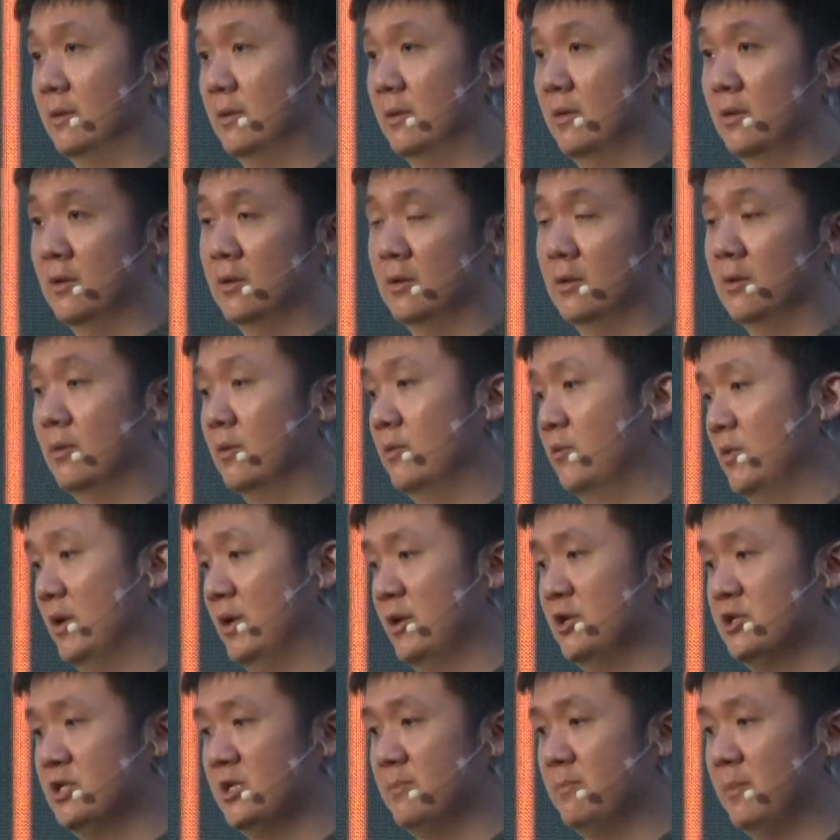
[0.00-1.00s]
So we
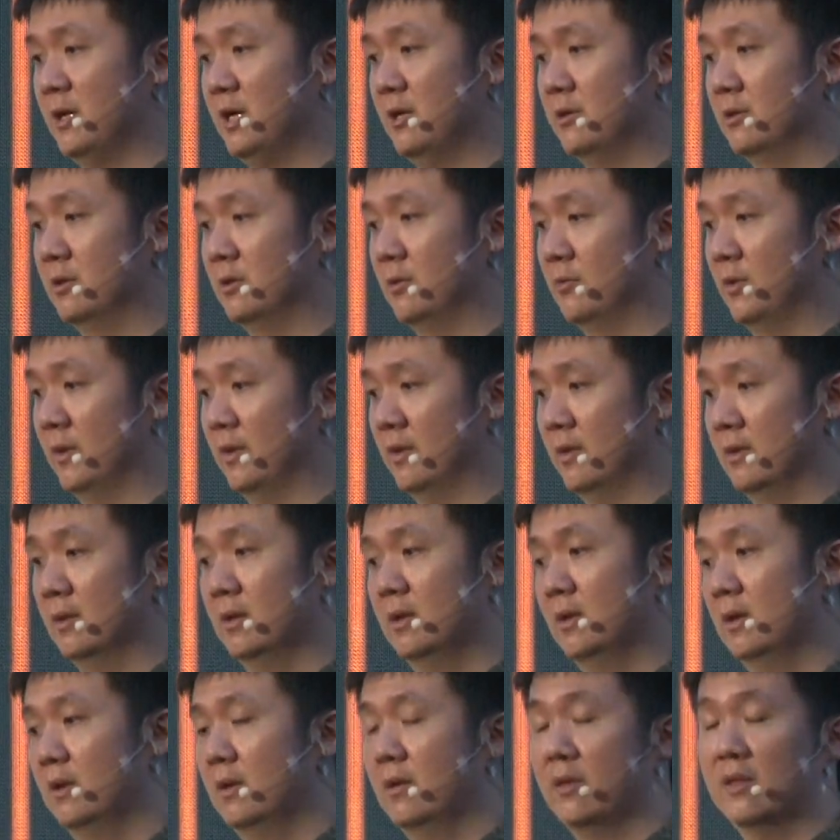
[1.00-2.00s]
actually partner with
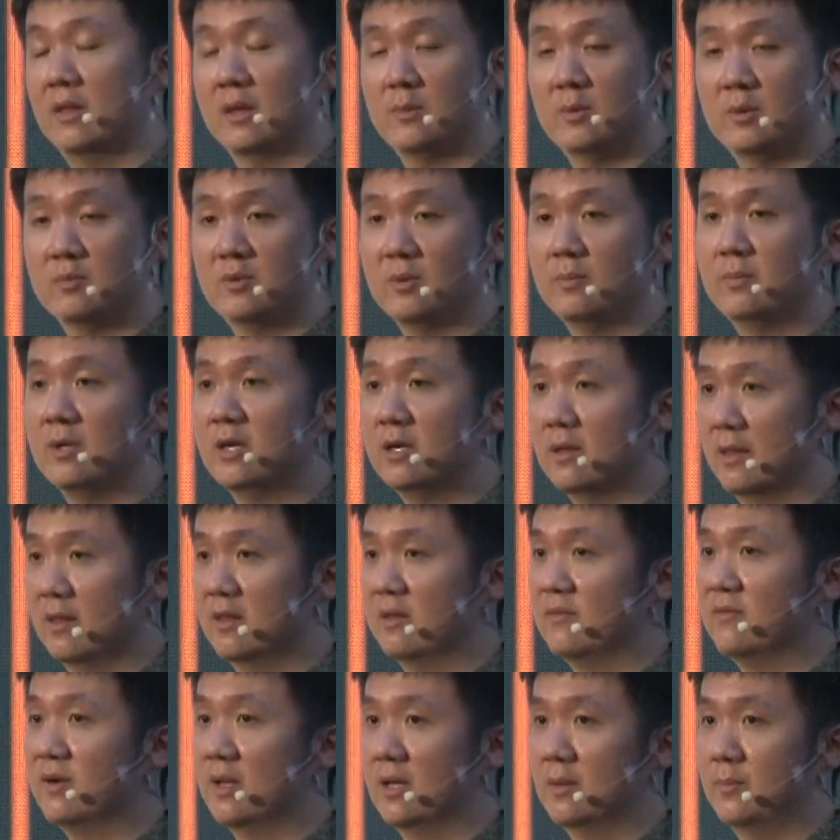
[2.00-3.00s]
some of the biggest
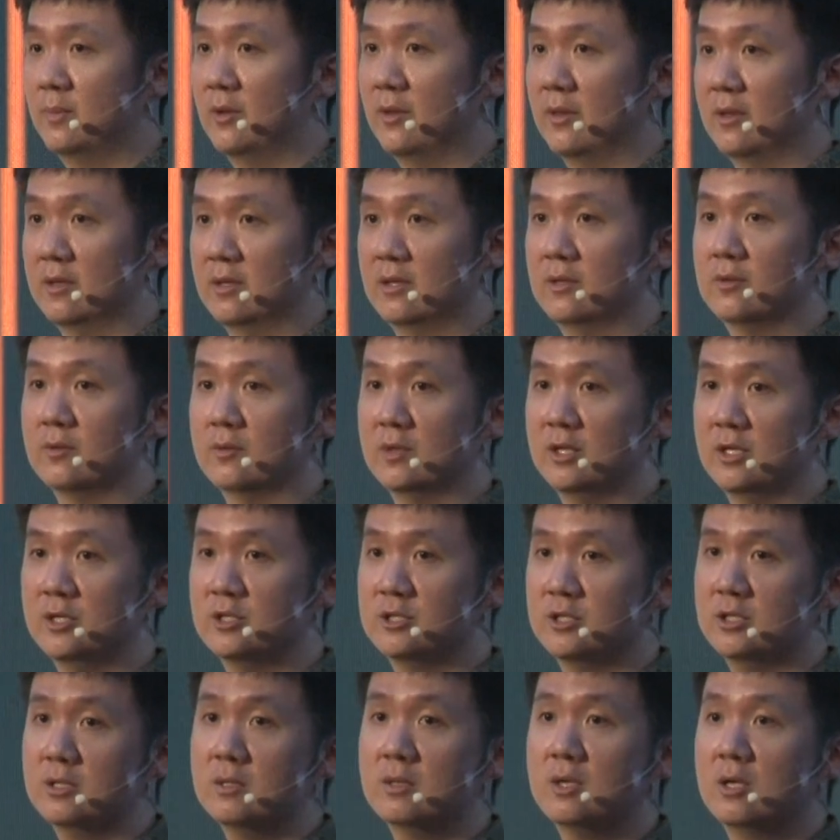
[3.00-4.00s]
developers in
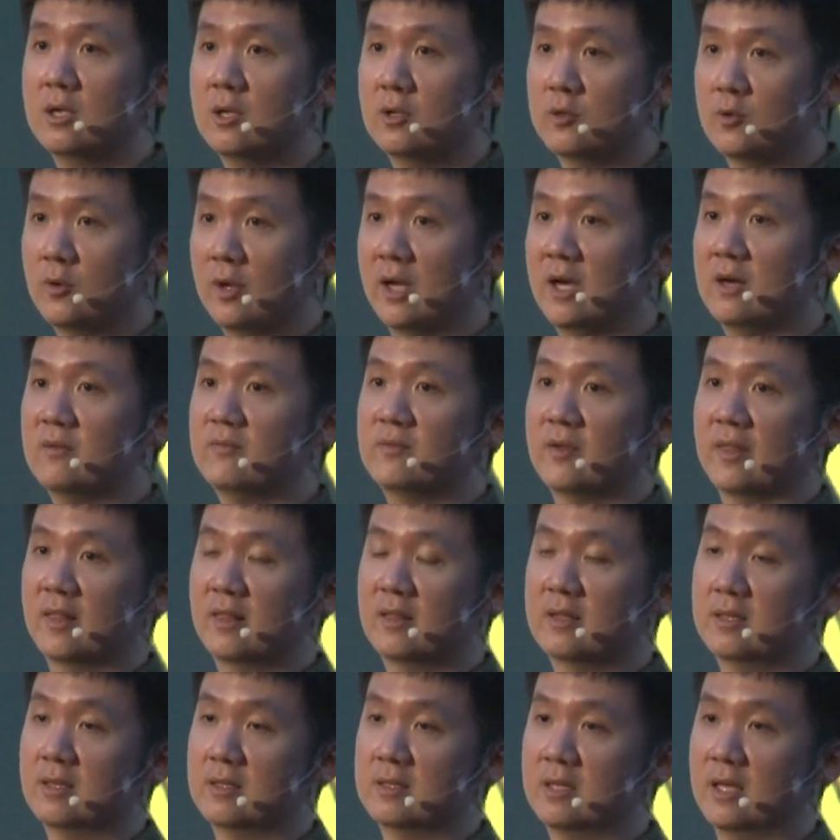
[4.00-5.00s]
Indonesia to help
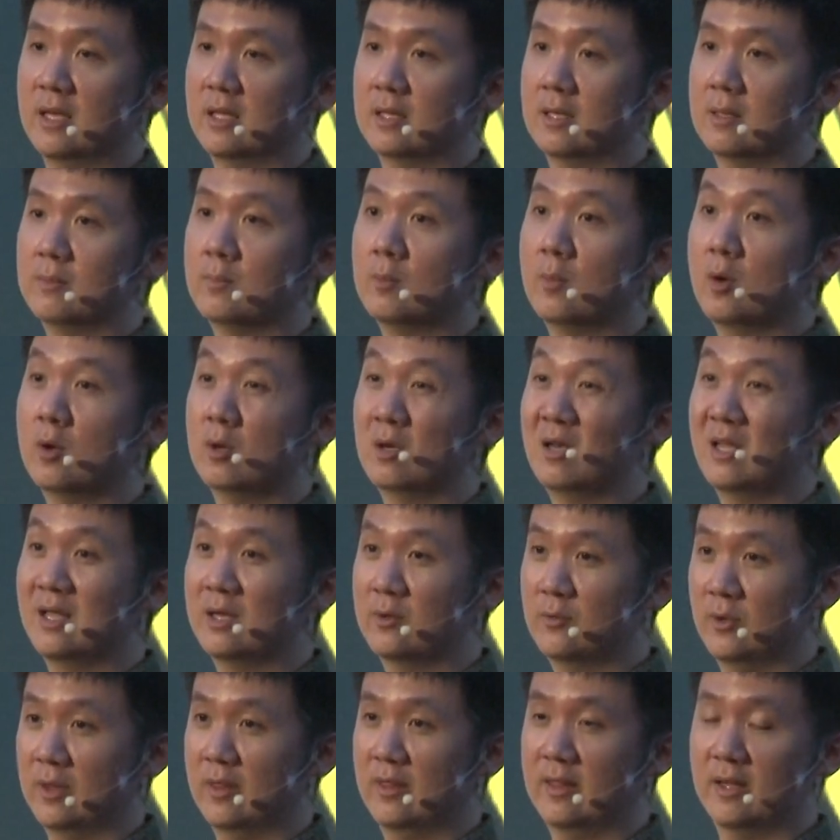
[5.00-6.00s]
facilitate a more
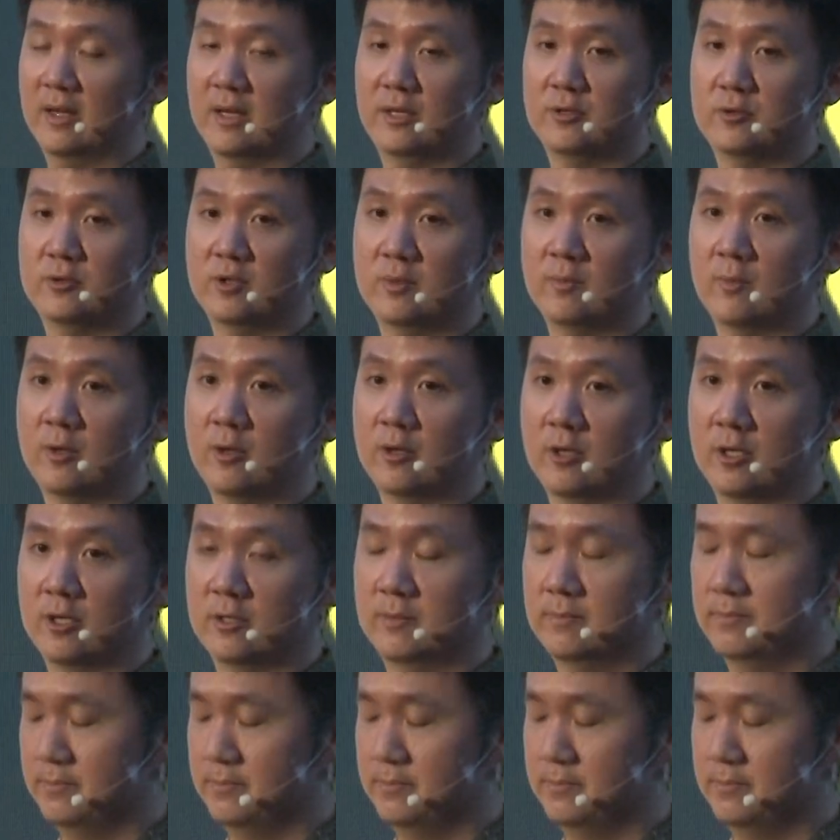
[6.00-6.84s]
liquid secondary market.